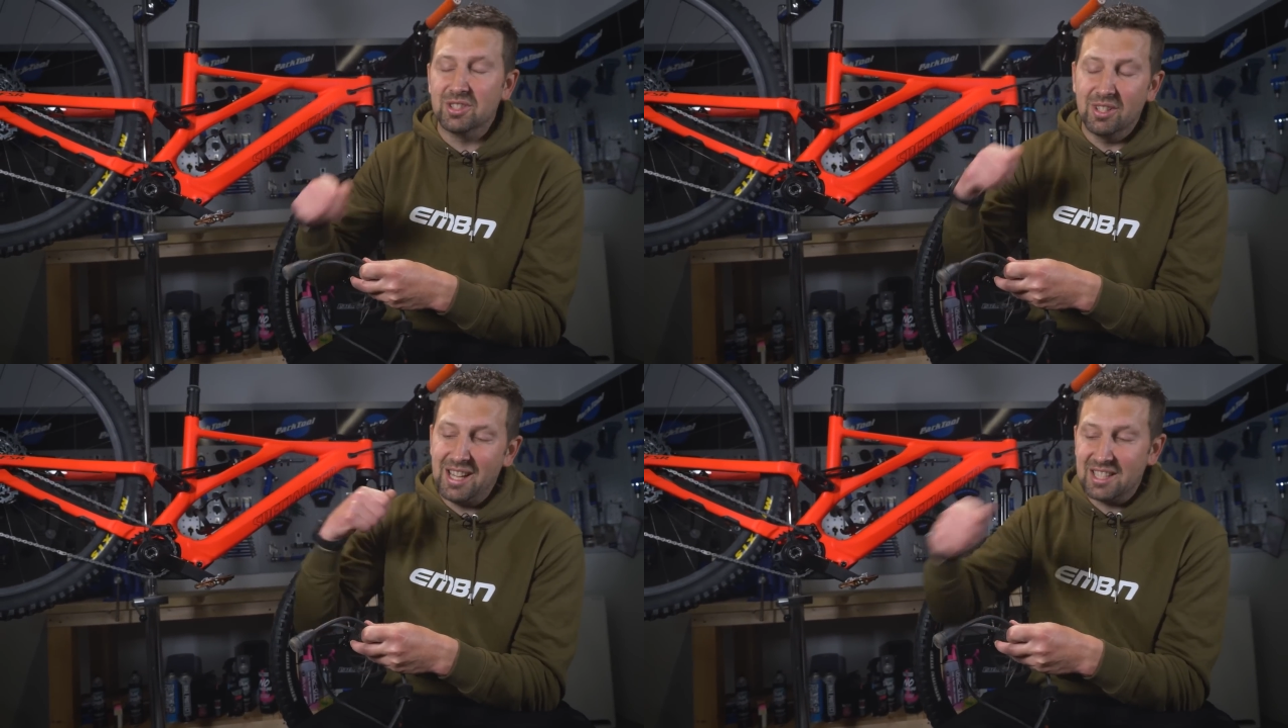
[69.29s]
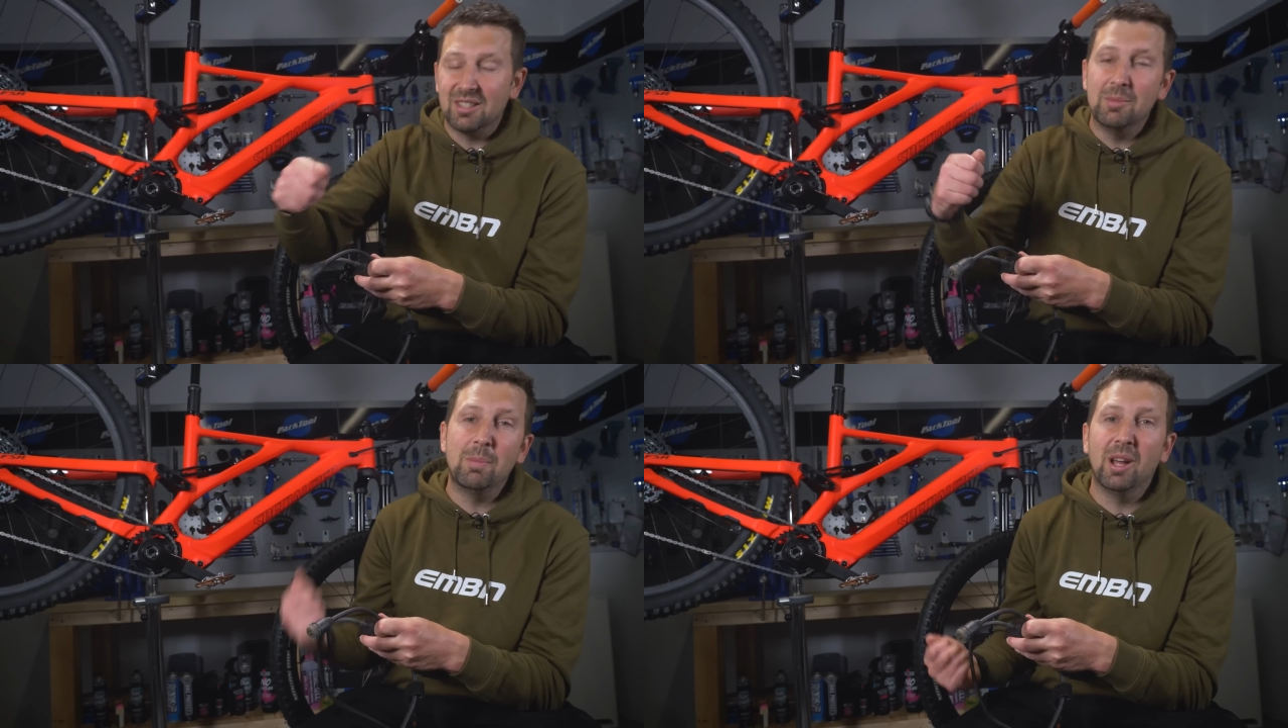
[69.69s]
So next
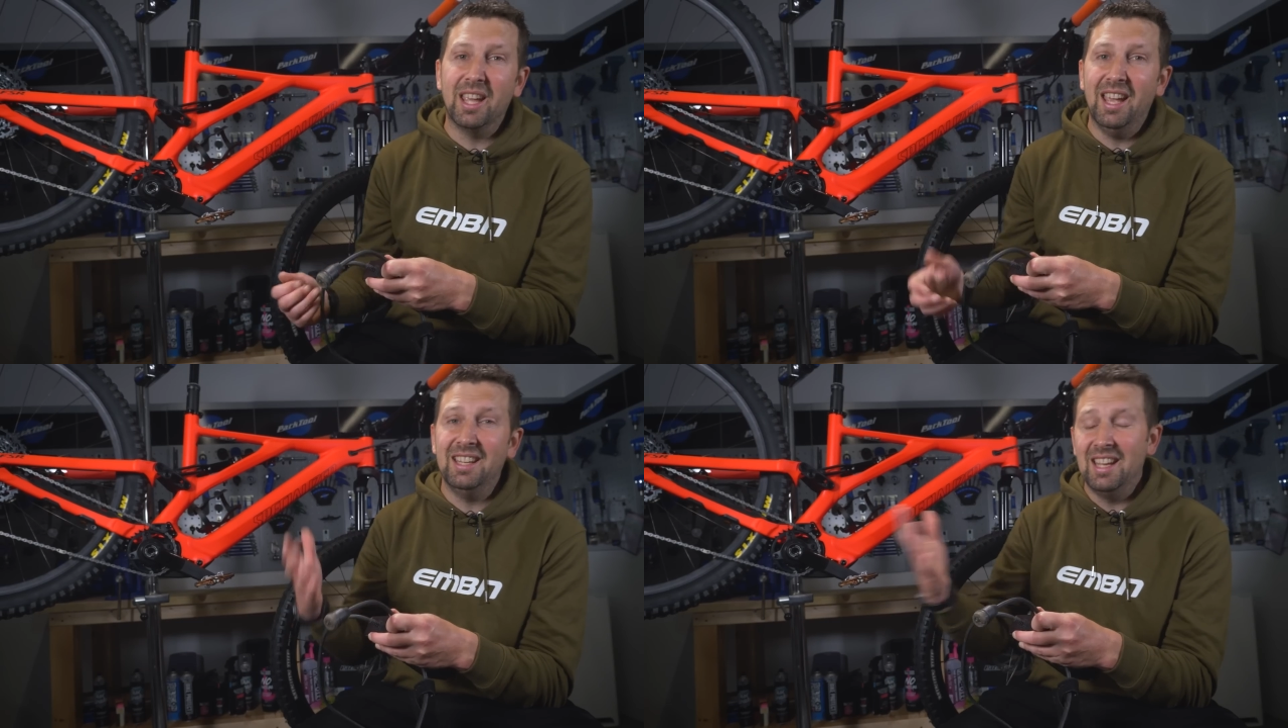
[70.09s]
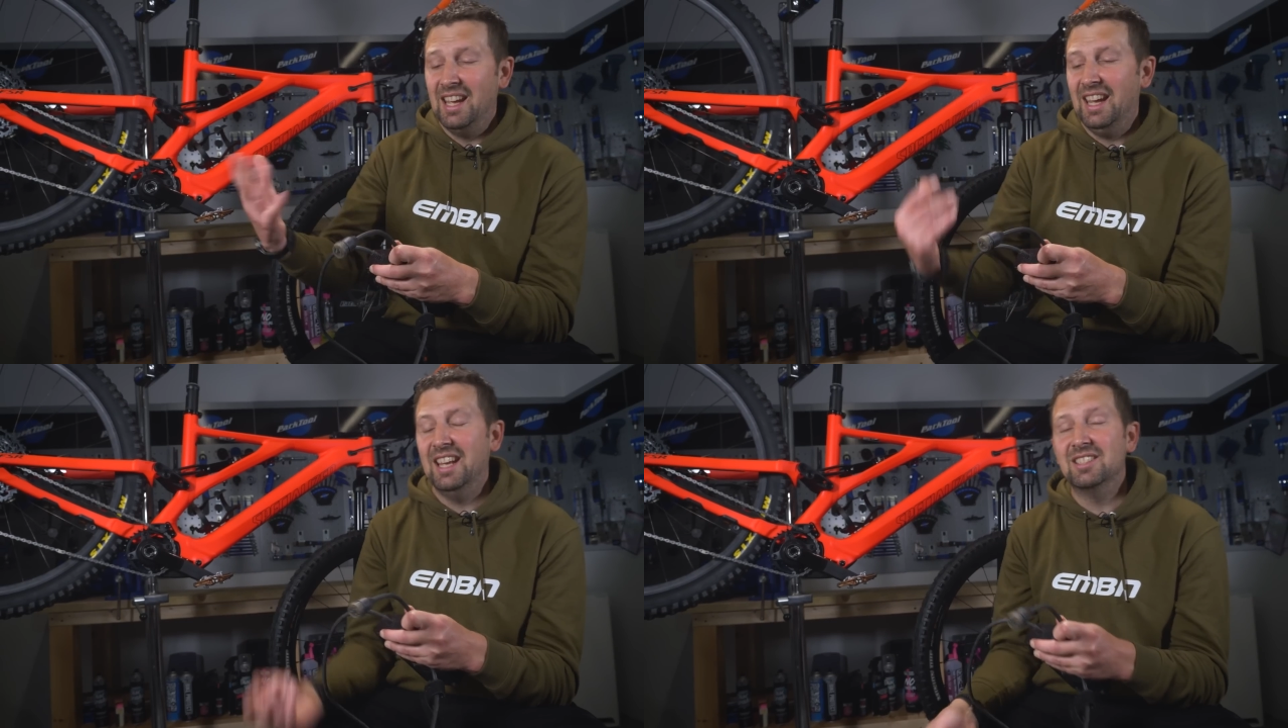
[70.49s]
time you plug it in,
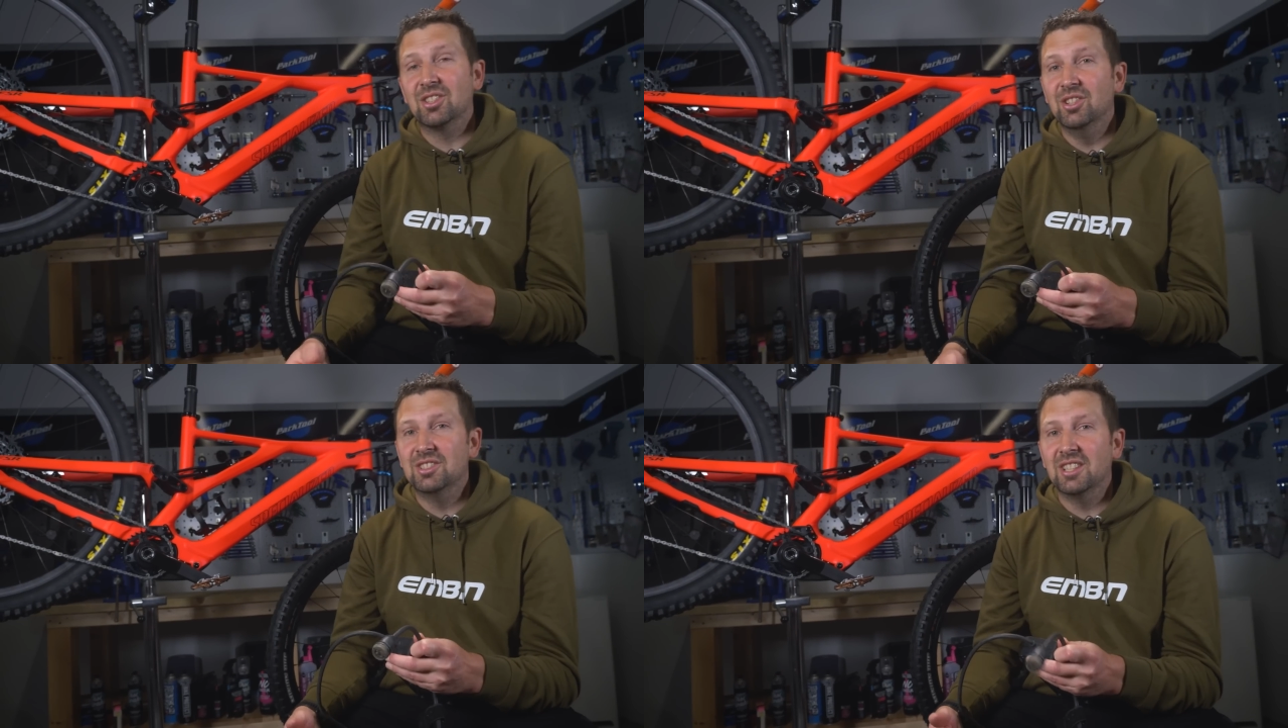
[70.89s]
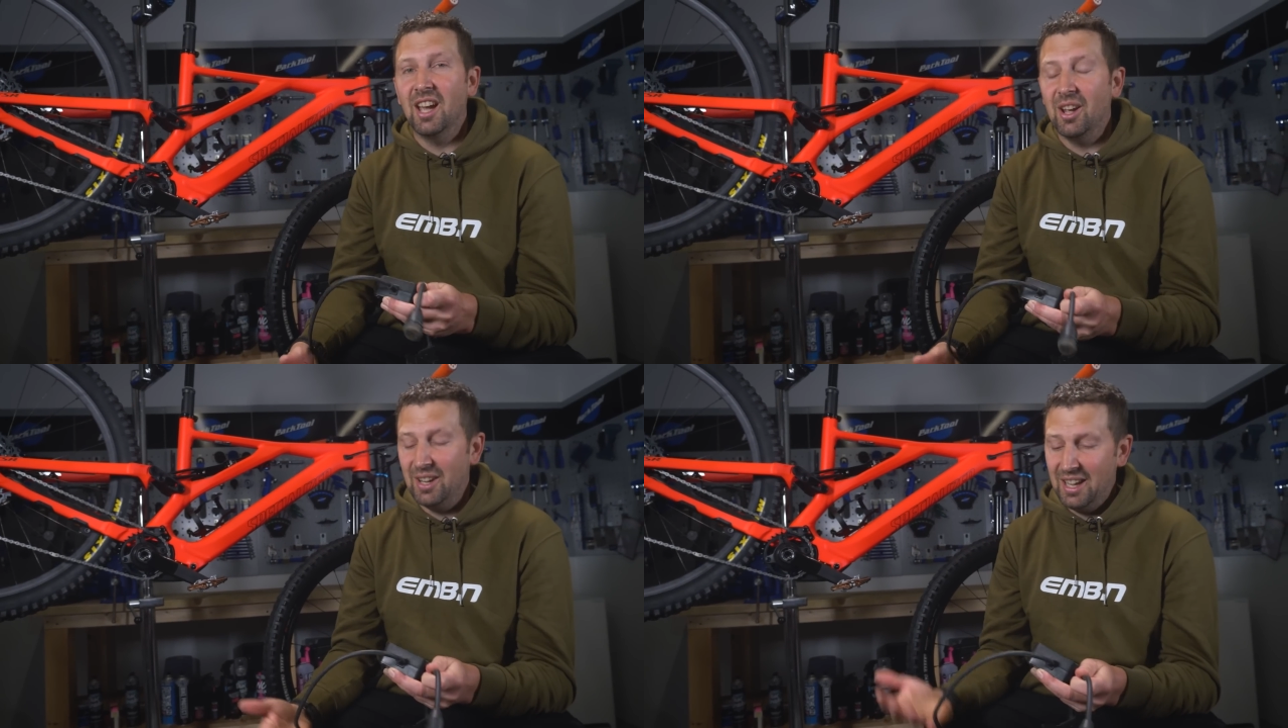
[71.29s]
it's good to
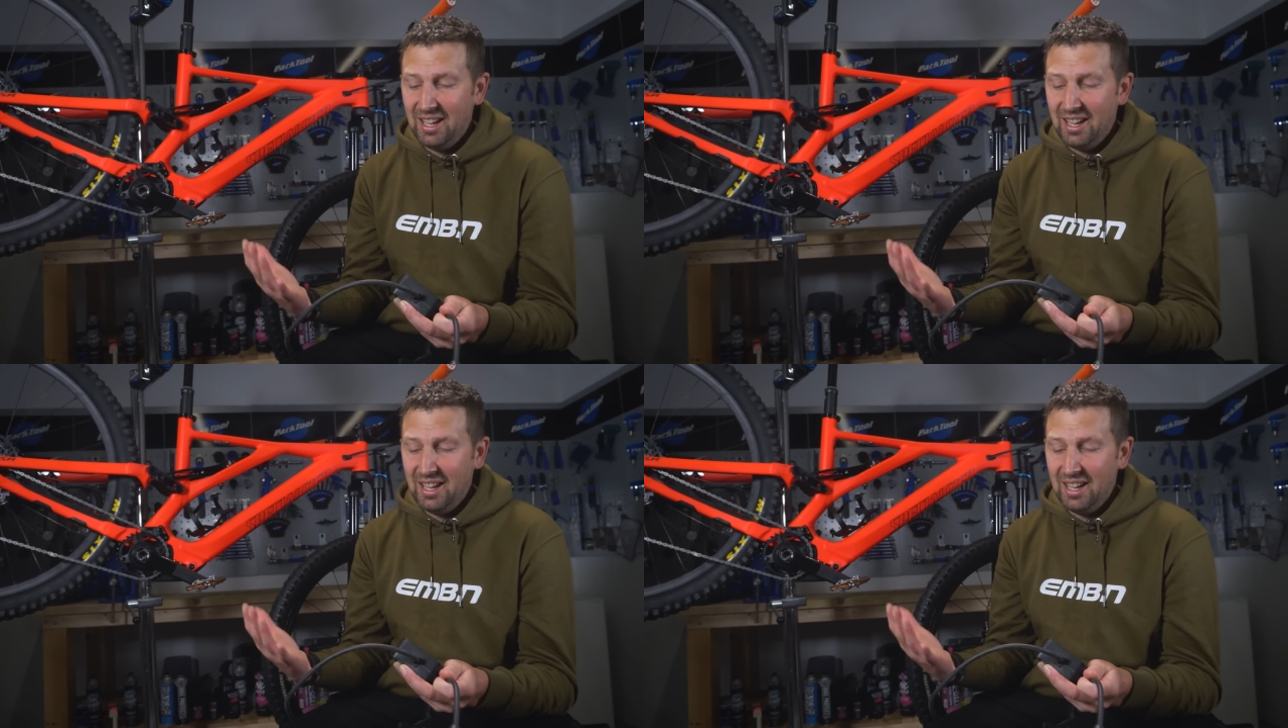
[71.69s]
go.